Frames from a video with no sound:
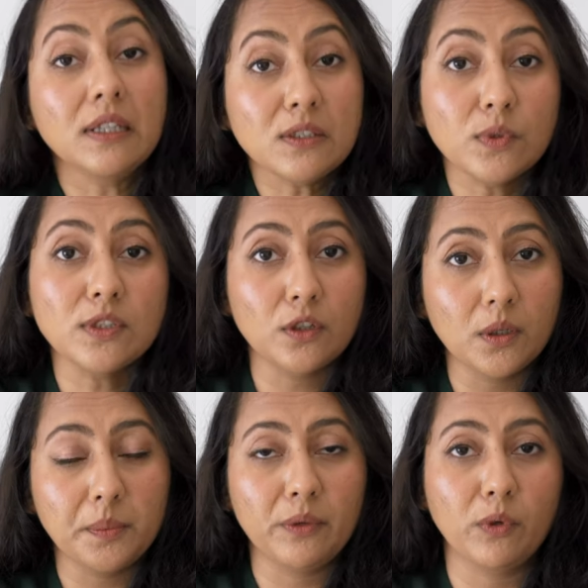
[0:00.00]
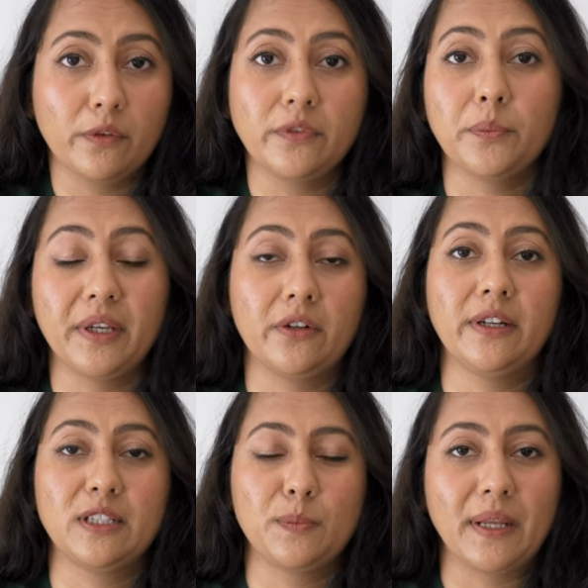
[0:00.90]
This was going to be one of the bigger
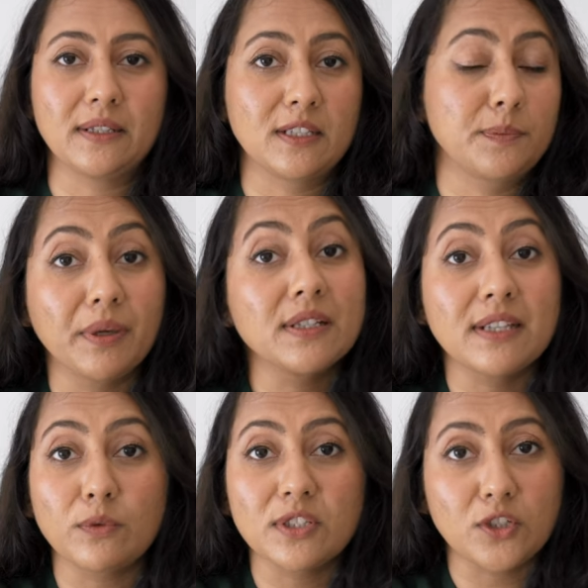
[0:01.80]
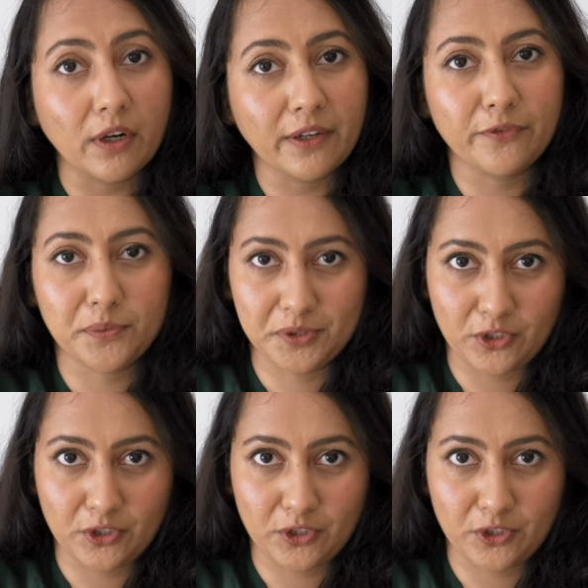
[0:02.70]
expenses because I was starting from